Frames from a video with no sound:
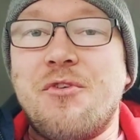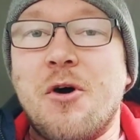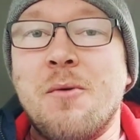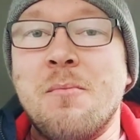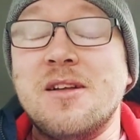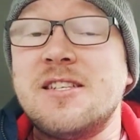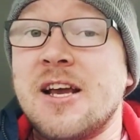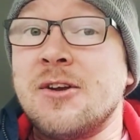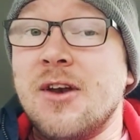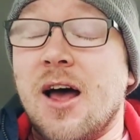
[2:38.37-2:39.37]
from
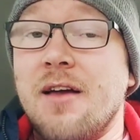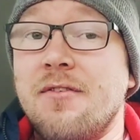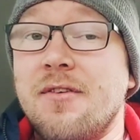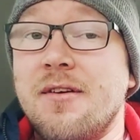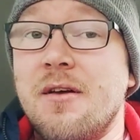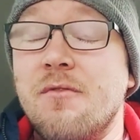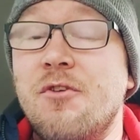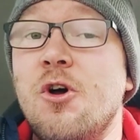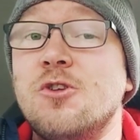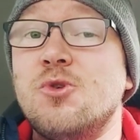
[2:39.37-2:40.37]
second life
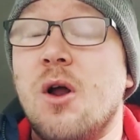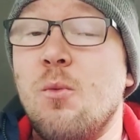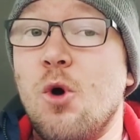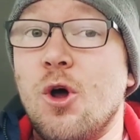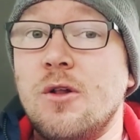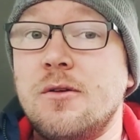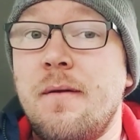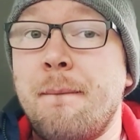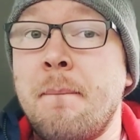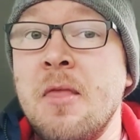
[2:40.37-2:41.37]
virtual world
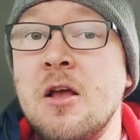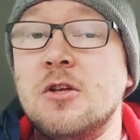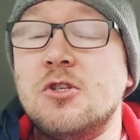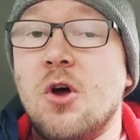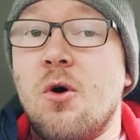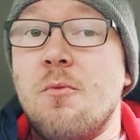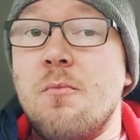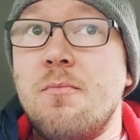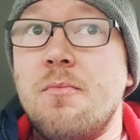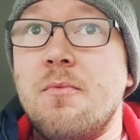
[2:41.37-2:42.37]
so
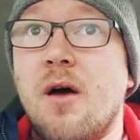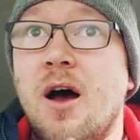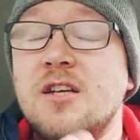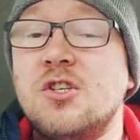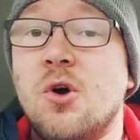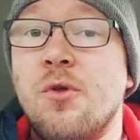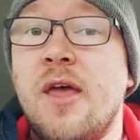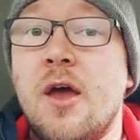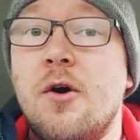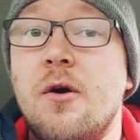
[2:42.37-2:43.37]
i saw
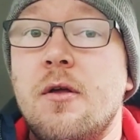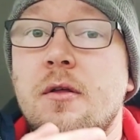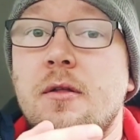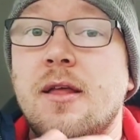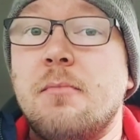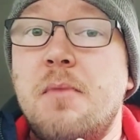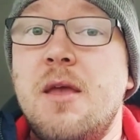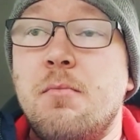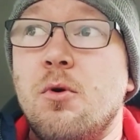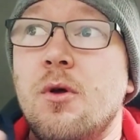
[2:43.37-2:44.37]
there that
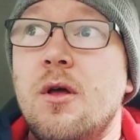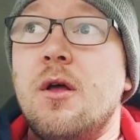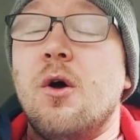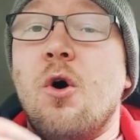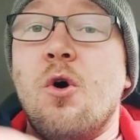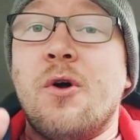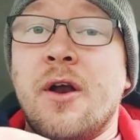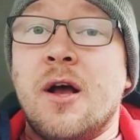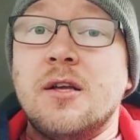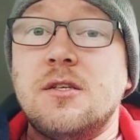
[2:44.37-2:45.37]
people
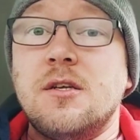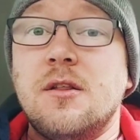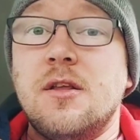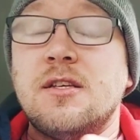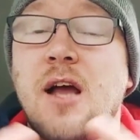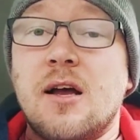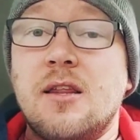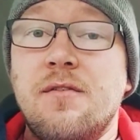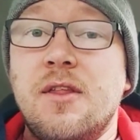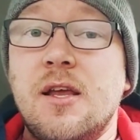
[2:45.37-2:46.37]
organize these
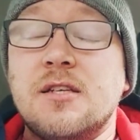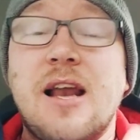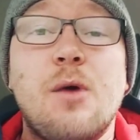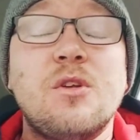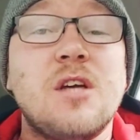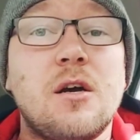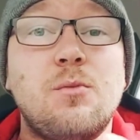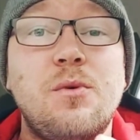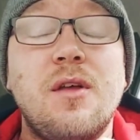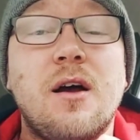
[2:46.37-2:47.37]
activities language
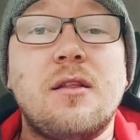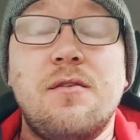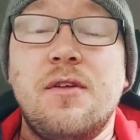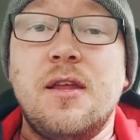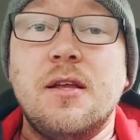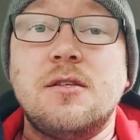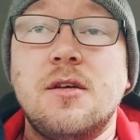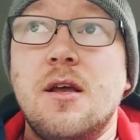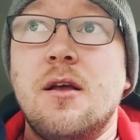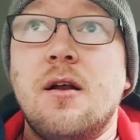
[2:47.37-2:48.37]
acti activities
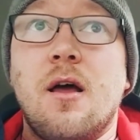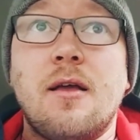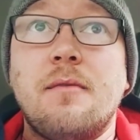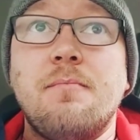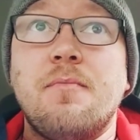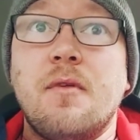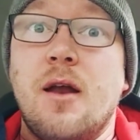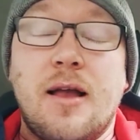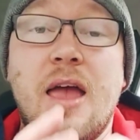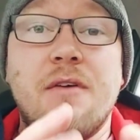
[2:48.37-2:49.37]
like
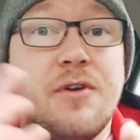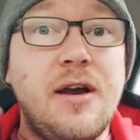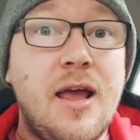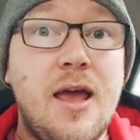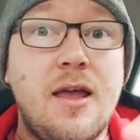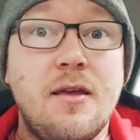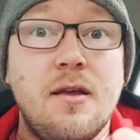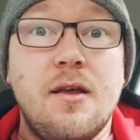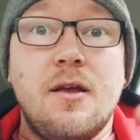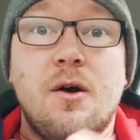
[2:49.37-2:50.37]
like every day
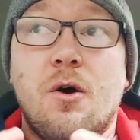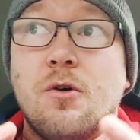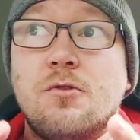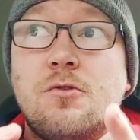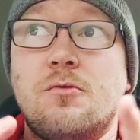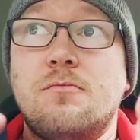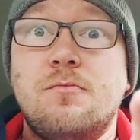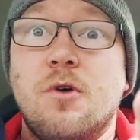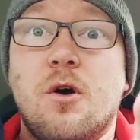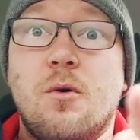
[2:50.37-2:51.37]
or
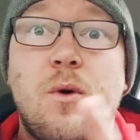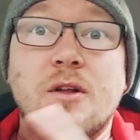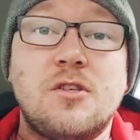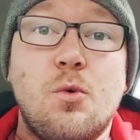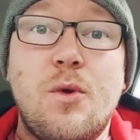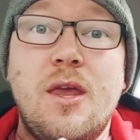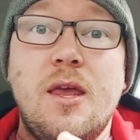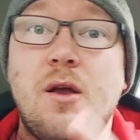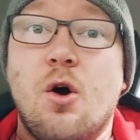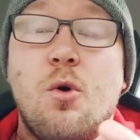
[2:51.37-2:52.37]
or once a
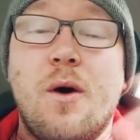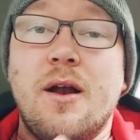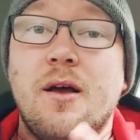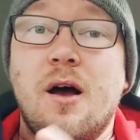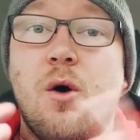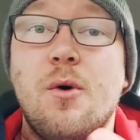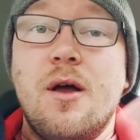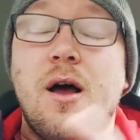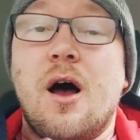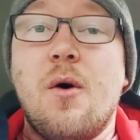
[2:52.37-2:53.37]
week or what how
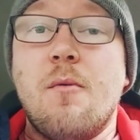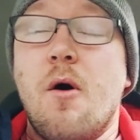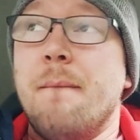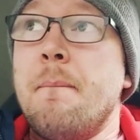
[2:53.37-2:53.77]
however